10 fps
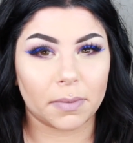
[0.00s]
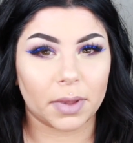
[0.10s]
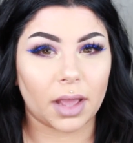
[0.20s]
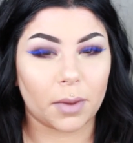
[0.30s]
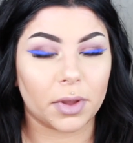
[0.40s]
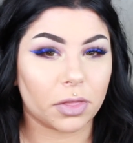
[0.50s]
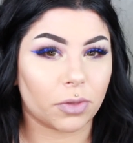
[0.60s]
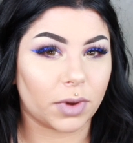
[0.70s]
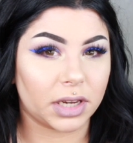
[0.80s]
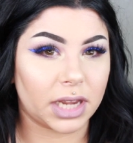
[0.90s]
but I went
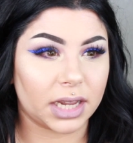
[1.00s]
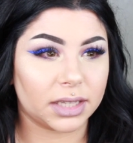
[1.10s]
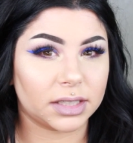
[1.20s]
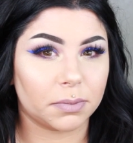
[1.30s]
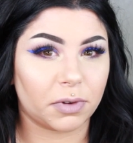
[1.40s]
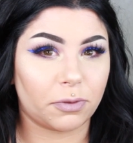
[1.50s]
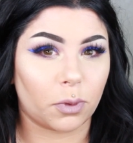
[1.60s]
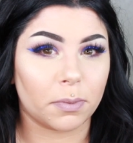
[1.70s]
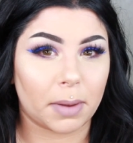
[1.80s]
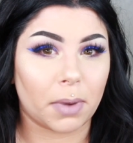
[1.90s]
3 days
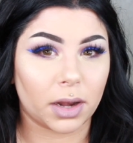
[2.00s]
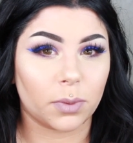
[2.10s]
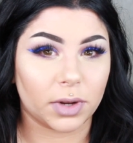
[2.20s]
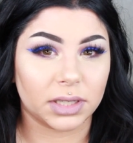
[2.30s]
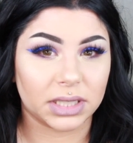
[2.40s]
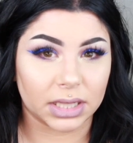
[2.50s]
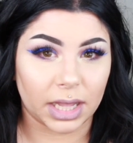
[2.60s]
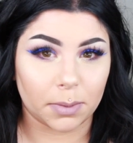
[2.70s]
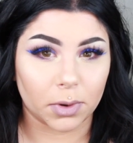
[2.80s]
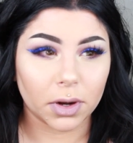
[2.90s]
before my body went into
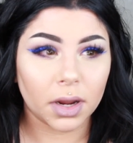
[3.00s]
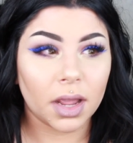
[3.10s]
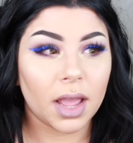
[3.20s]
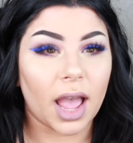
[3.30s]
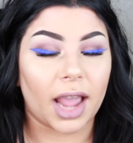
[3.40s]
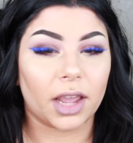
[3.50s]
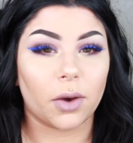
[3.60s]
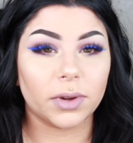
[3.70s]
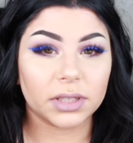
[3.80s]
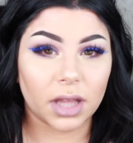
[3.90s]
labor. I
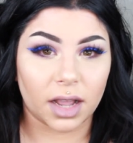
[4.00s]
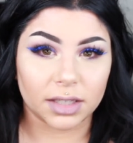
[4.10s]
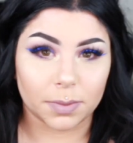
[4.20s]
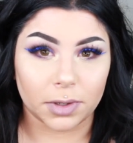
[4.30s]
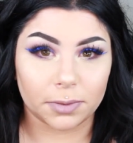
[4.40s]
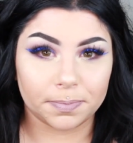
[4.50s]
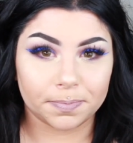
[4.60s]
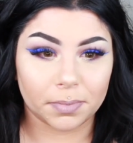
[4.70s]
go into the hospital.